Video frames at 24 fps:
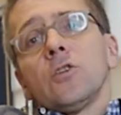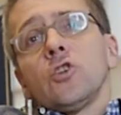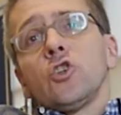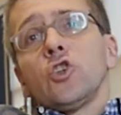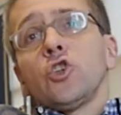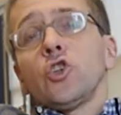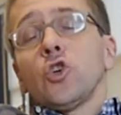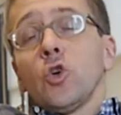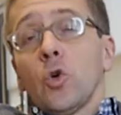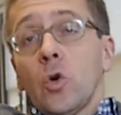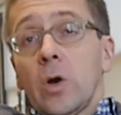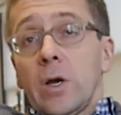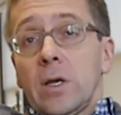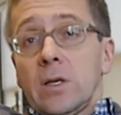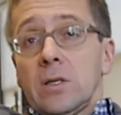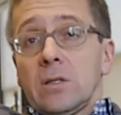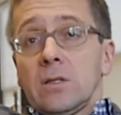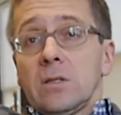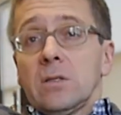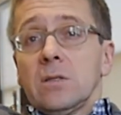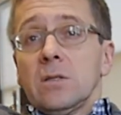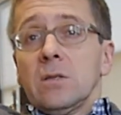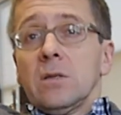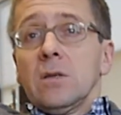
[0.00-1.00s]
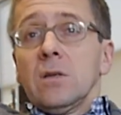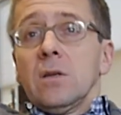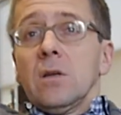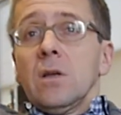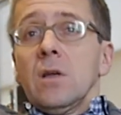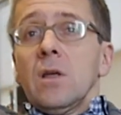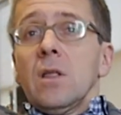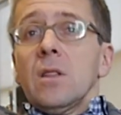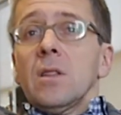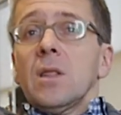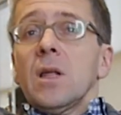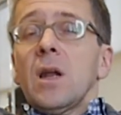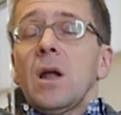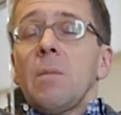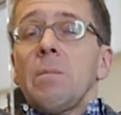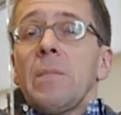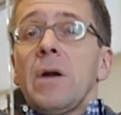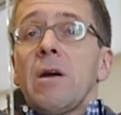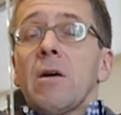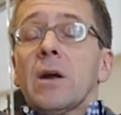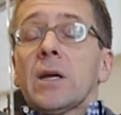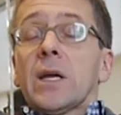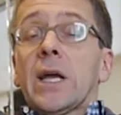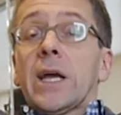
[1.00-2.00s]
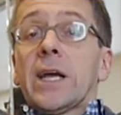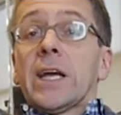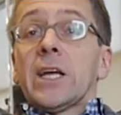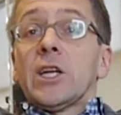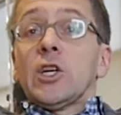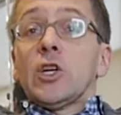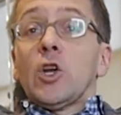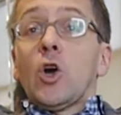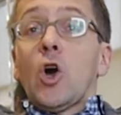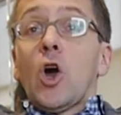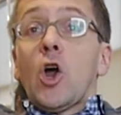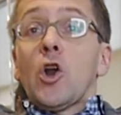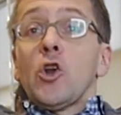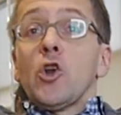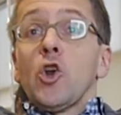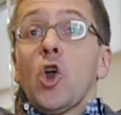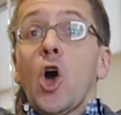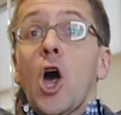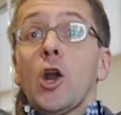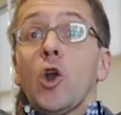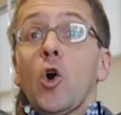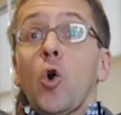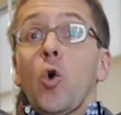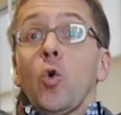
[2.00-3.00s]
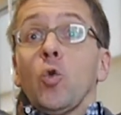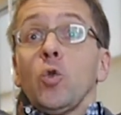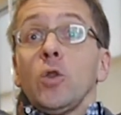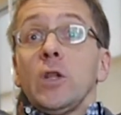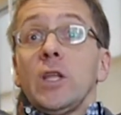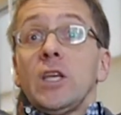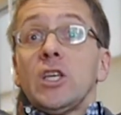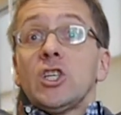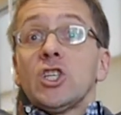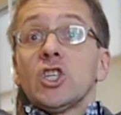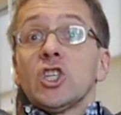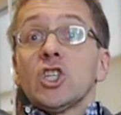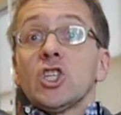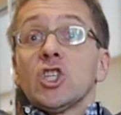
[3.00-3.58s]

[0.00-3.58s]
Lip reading: choice that America can not only